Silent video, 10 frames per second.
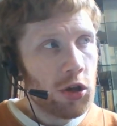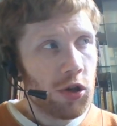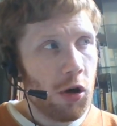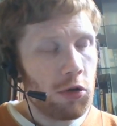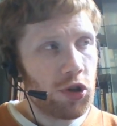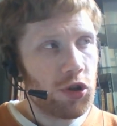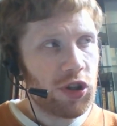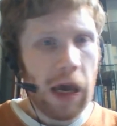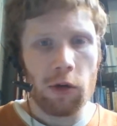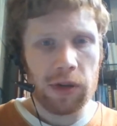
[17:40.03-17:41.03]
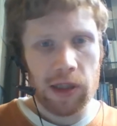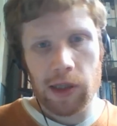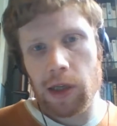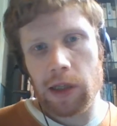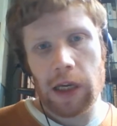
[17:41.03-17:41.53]
To those who say, oh,
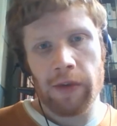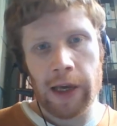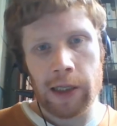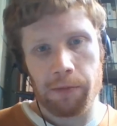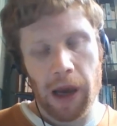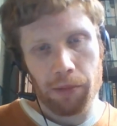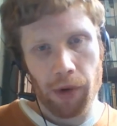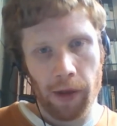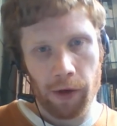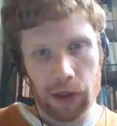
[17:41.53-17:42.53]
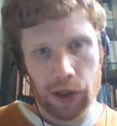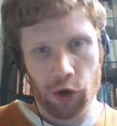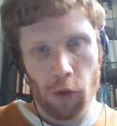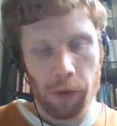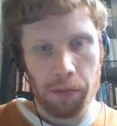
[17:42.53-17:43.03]
CCTV is Big Brother, it's
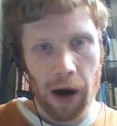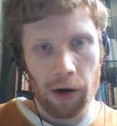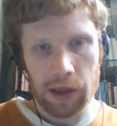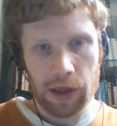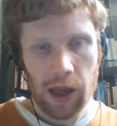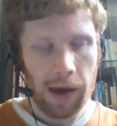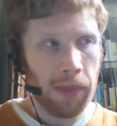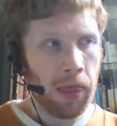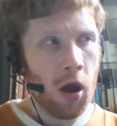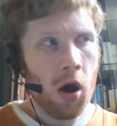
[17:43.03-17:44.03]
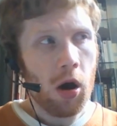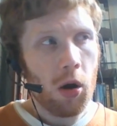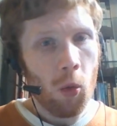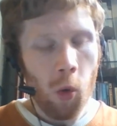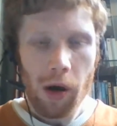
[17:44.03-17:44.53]
an overbearing state,
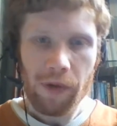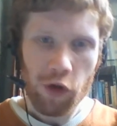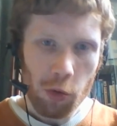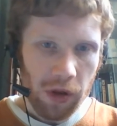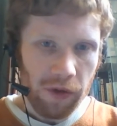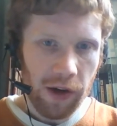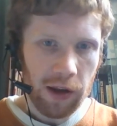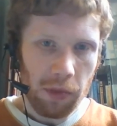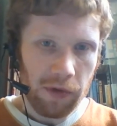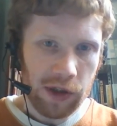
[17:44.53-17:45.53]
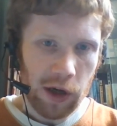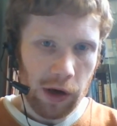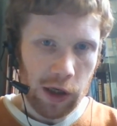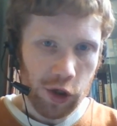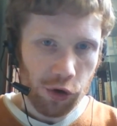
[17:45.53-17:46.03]
what if you were the victim of a
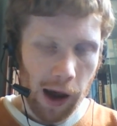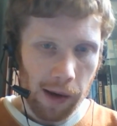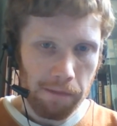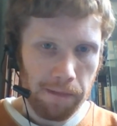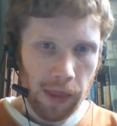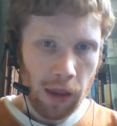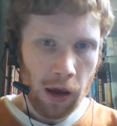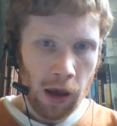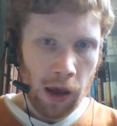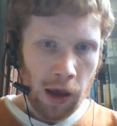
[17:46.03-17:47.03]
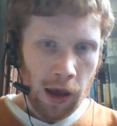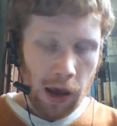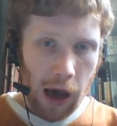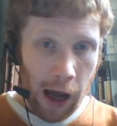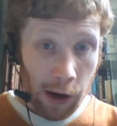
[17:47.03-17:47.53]
serious crime
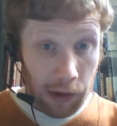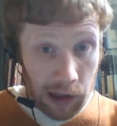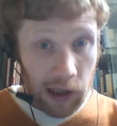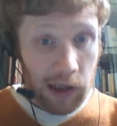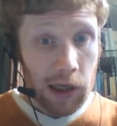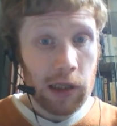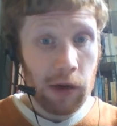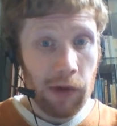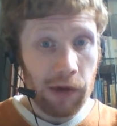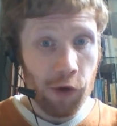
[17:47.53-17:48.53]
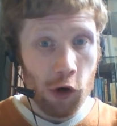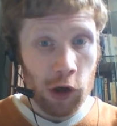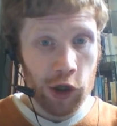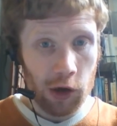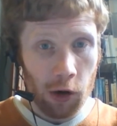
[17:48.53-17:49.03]
and it was CCTV
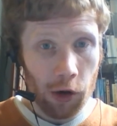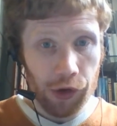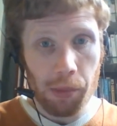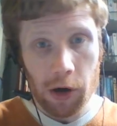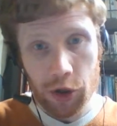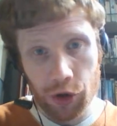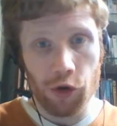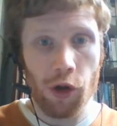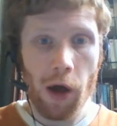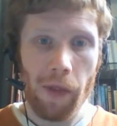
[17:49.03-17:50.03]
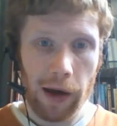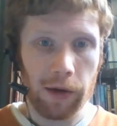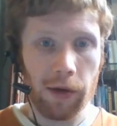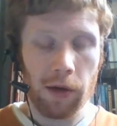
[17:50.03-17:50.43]
footage that caught the person who had done that?